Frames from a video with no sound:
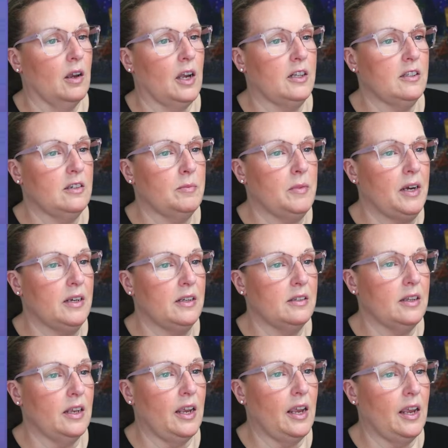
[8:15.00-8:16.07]

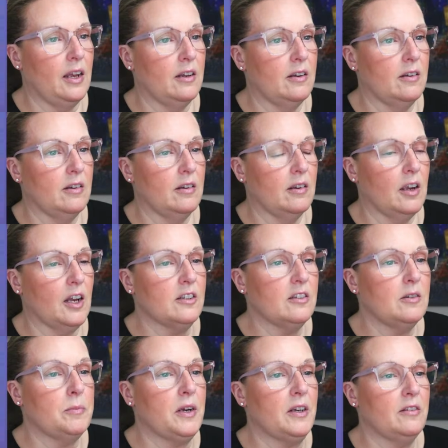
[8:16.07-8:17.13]
Customize
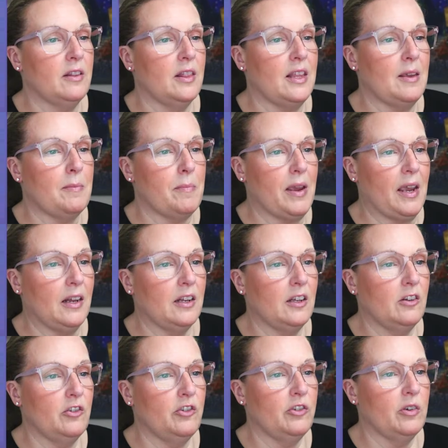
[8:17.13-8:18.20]
the
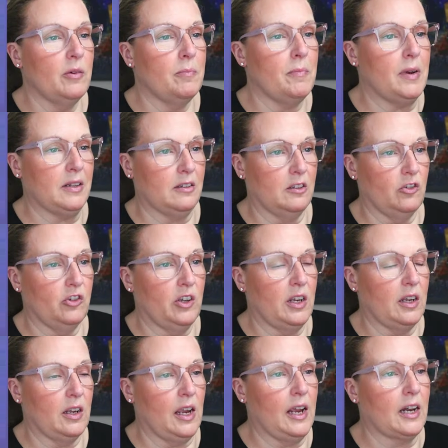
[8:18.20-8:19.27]
manage
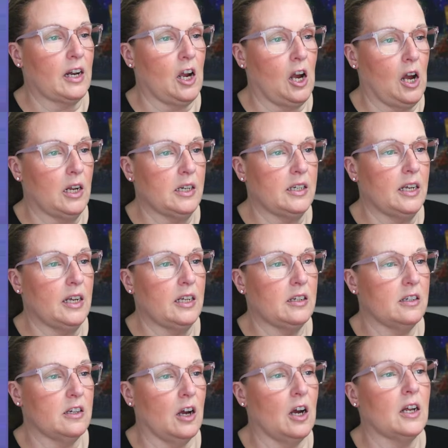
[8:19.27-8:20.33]
messaging and
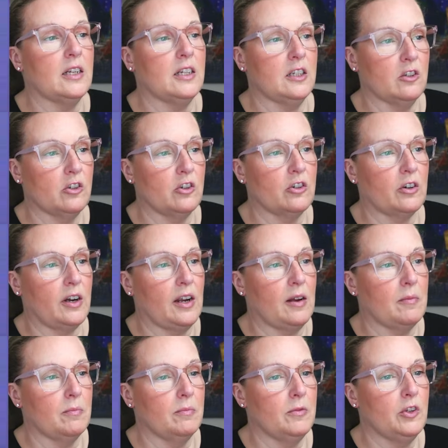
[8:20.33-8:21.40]
content on
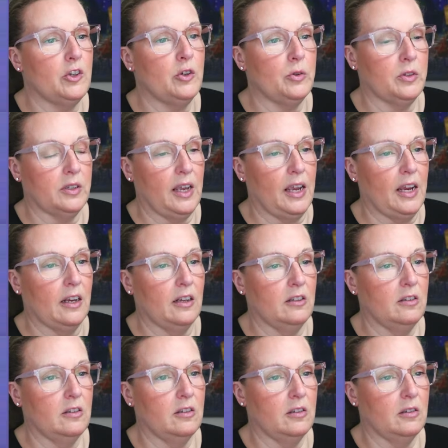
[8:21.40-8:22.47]
Instagram use
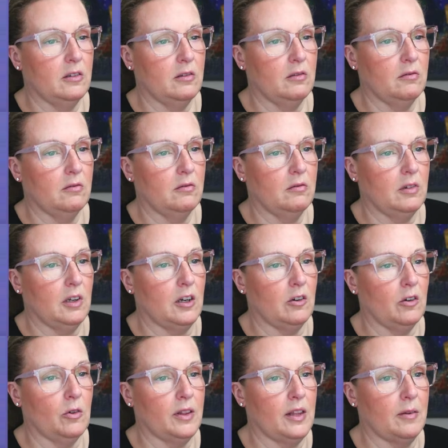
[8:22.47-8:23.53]
case. I don't
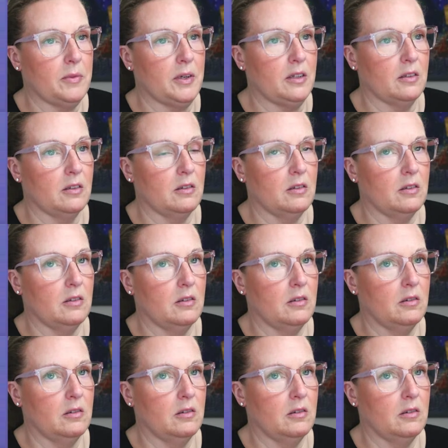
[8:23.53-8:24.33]
know what that means.